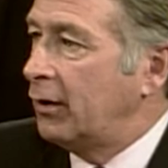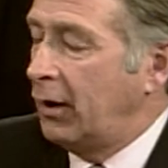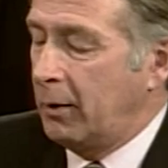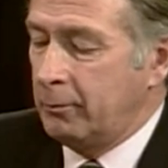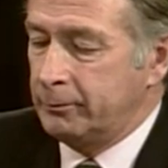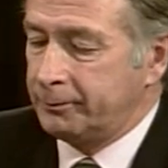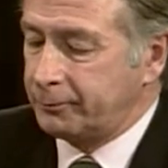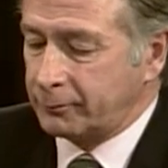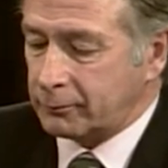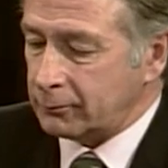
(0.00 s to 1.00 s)
And
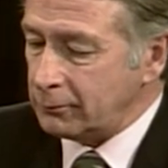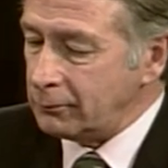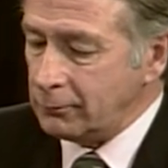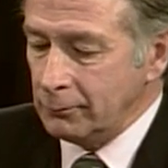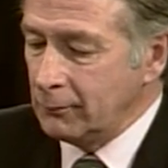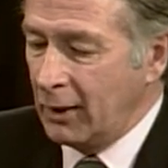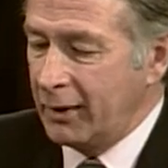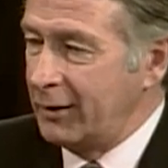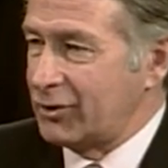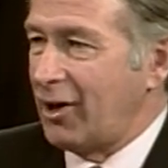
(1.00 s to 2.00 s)

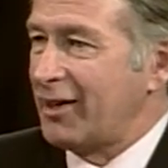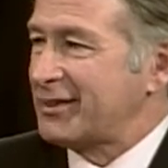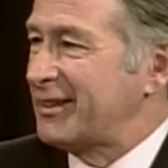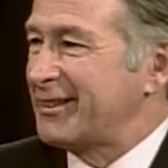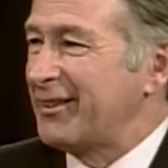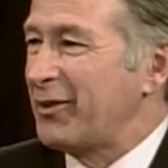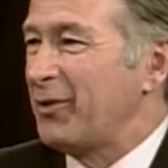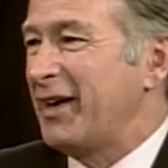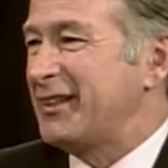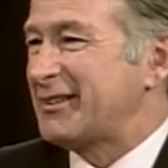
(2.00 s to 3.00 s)
it's cost us in other
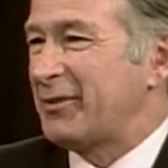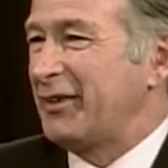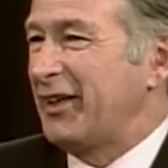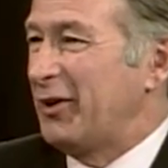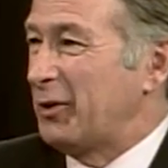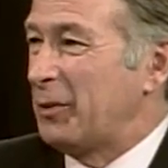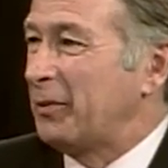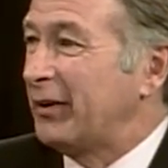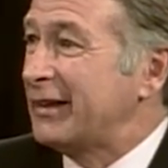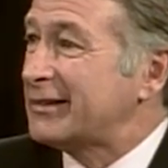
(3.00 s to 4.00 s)
ways, so many other
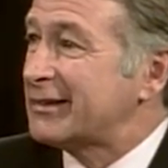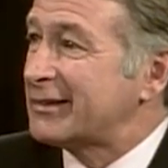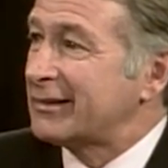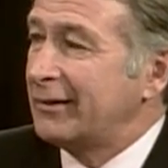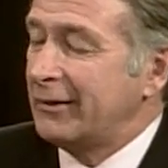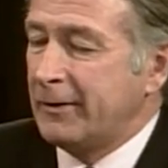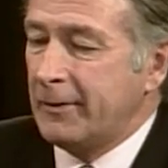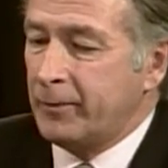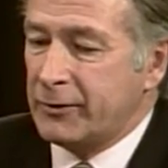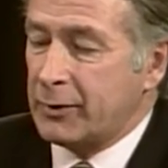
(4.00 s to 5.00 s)
places.
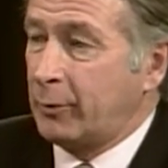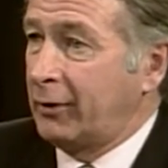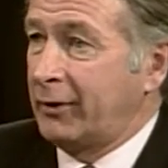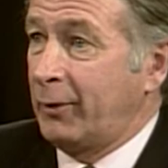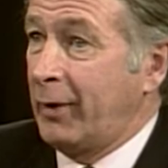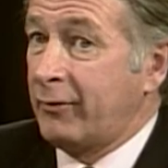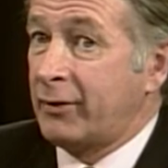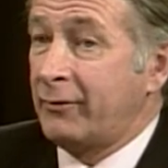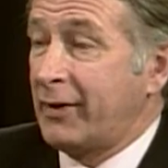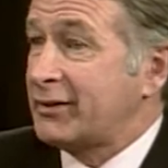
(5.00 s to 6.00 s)
Similarly, we haven't
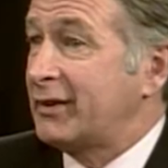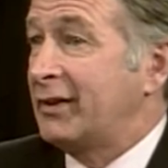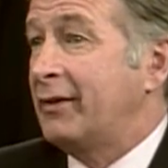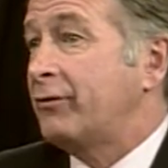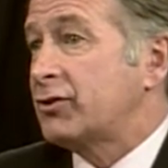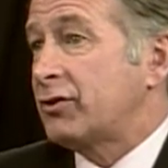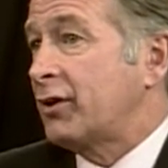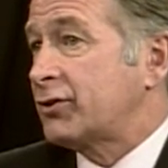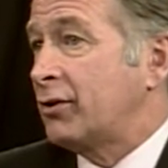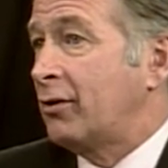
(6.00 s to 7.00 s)
invested in
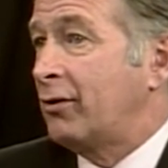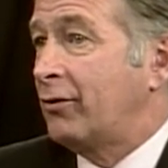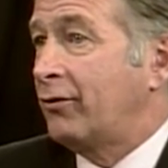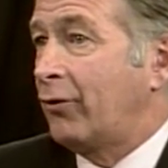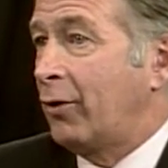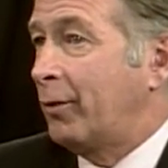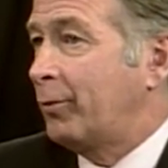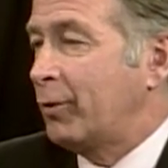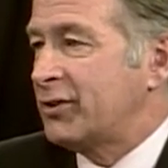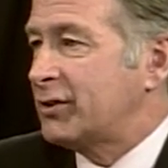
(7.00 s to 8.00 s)
infrastructure for
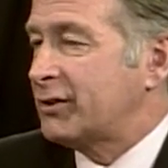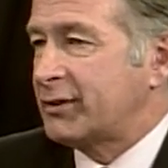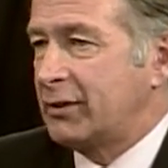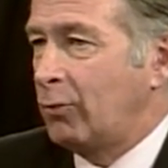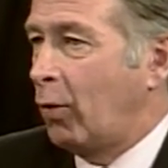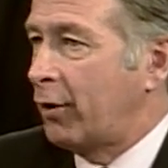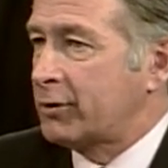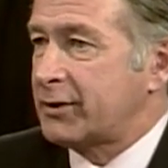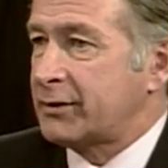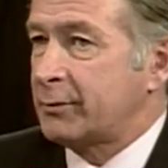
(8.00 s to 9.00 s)
bridges and water
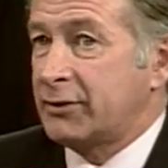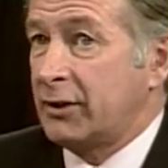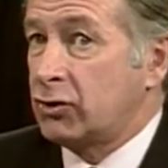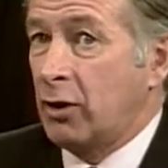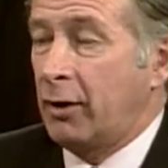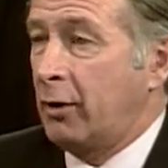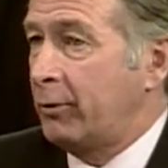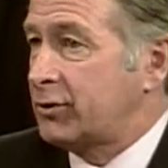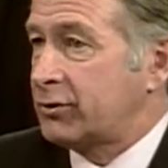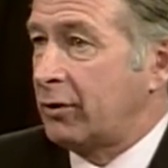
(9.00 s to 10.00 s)
systems. St. John
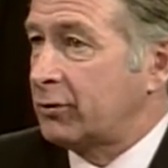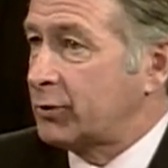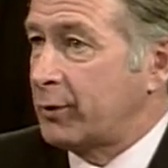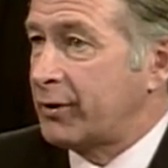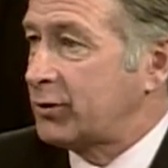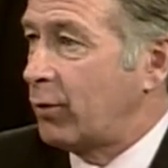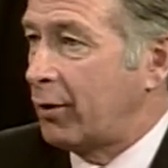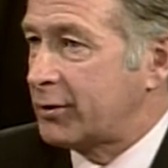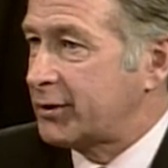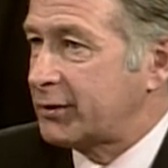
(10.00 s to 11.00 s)
always struggles with its
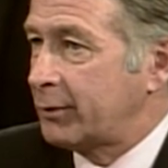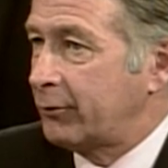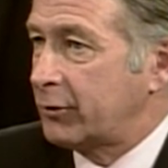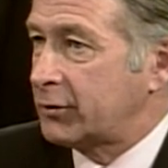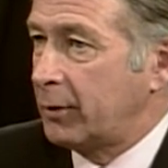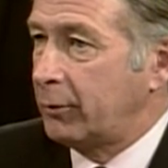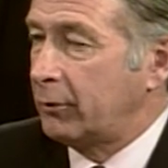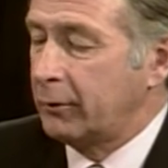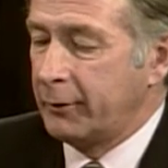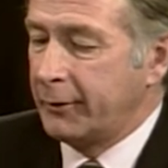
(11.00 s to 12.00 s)
water system, for example.
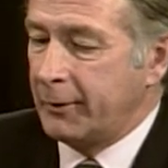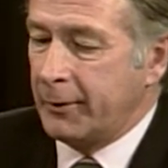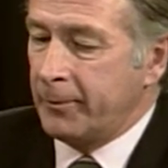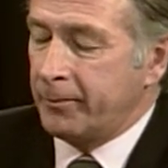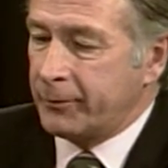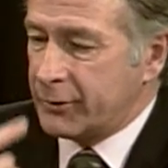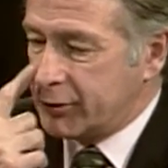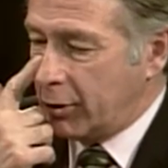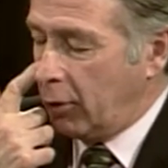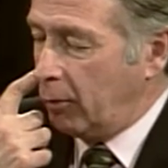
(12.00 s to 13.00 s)

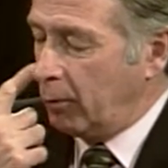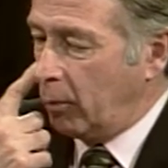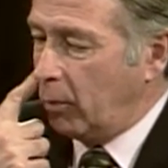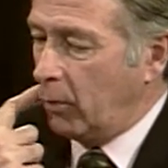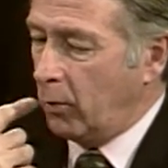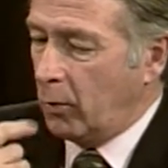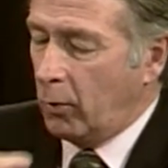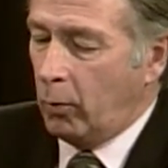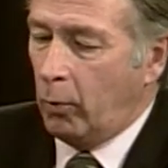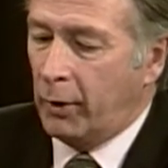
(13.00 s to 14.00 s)
So
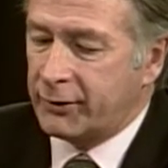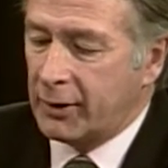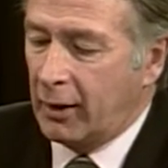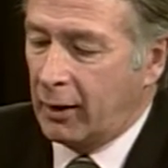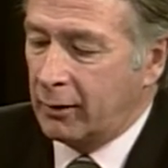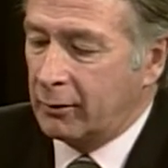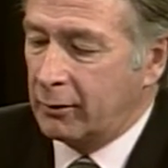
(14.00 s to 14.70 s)
what's the